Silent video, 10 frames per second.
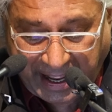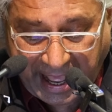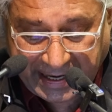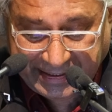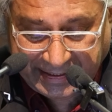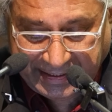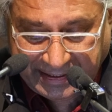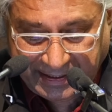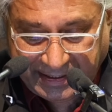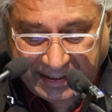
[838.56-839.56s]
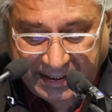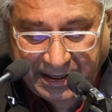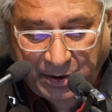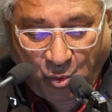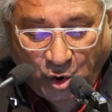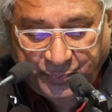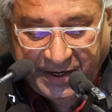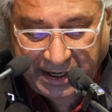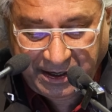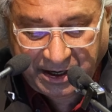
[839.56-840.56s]
and what we
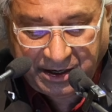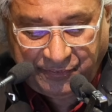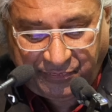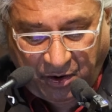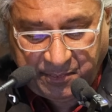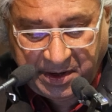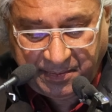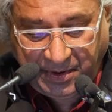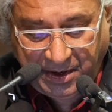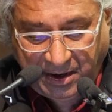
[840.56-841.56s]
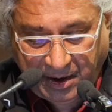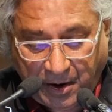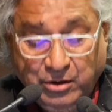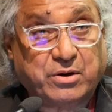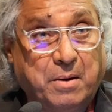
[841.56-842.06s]
can learn from him about